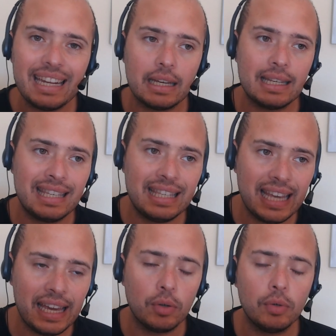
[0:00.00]

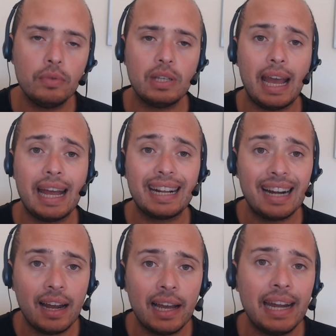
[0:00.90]
sales and
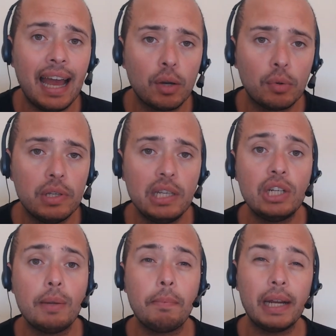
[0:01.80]
client
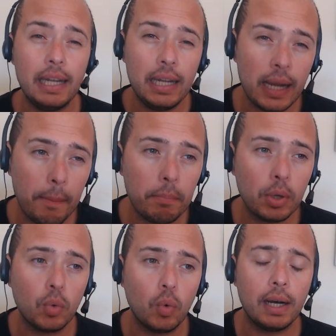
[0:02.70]
acquisition my number
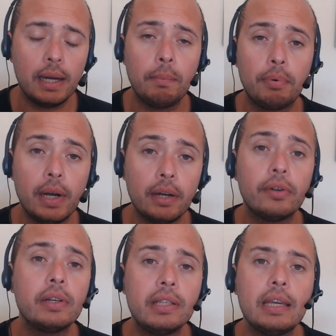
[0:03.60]
one
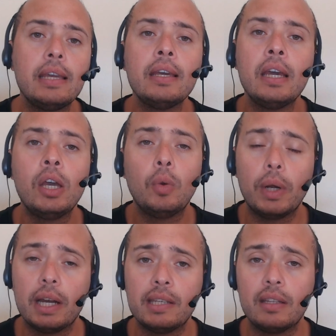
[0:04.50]
priority when
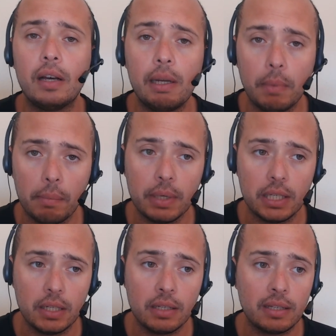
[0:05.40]
I started my
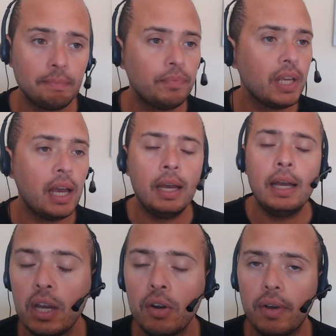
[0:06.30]
business.
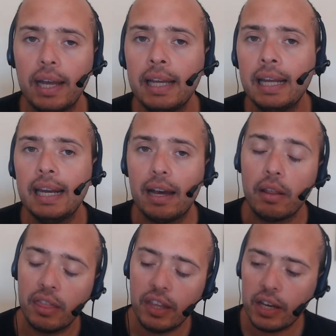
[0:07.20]
Right? Now the
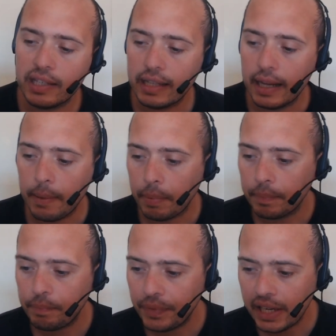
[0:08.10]
third step
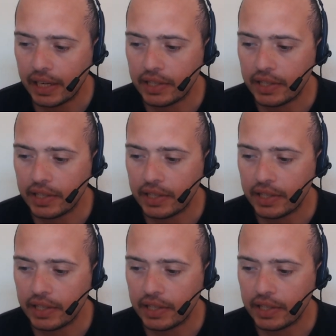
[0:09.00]
is